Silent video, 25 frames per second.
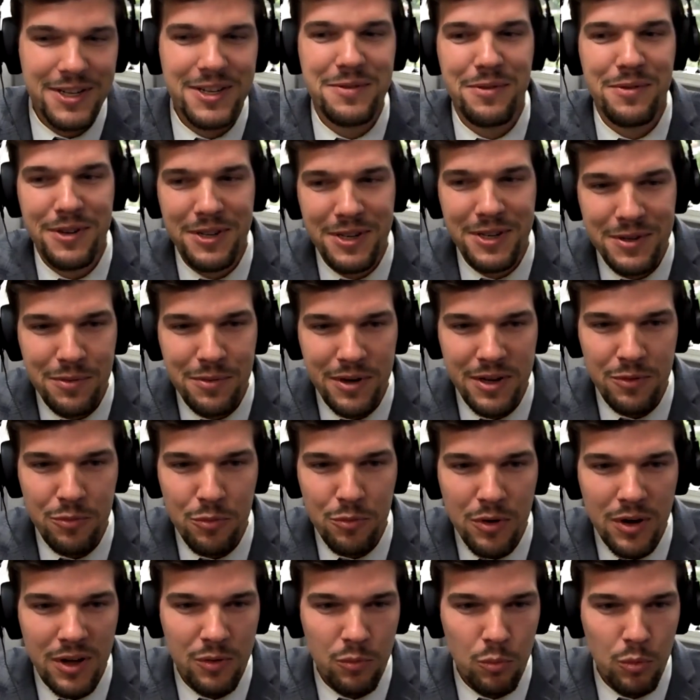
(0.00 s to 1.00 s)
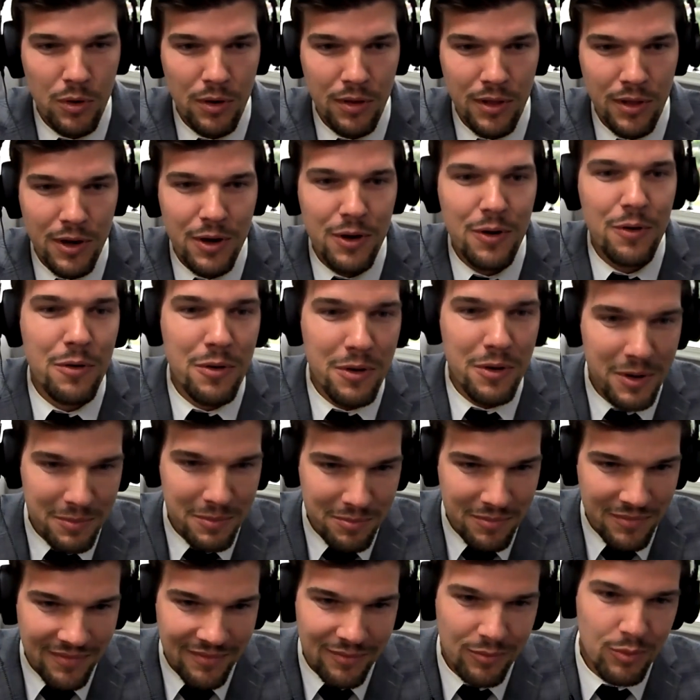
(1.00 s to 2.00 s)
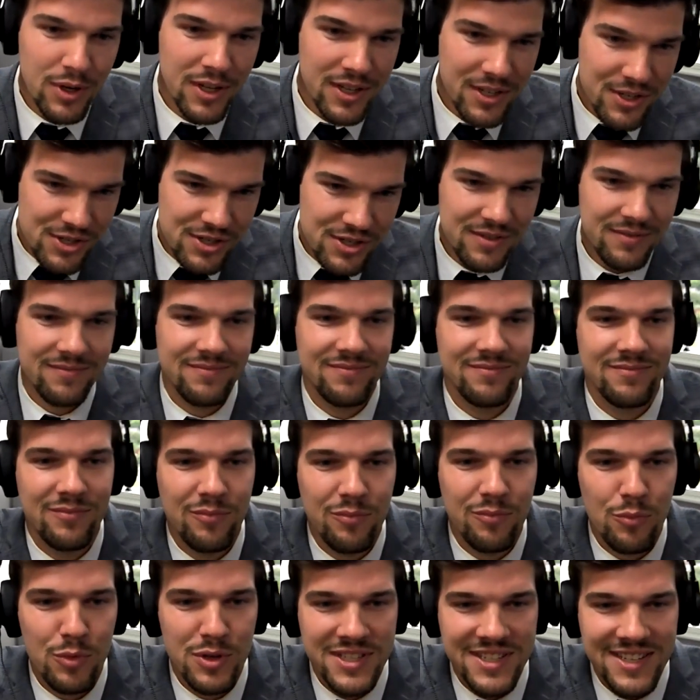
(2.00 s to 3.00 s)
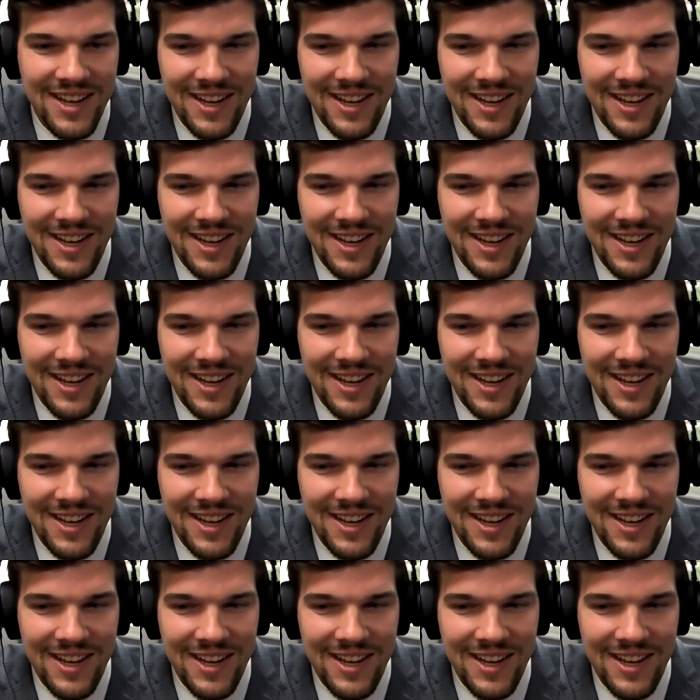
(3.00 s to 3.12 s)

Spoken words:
2021 were the norm, which was not.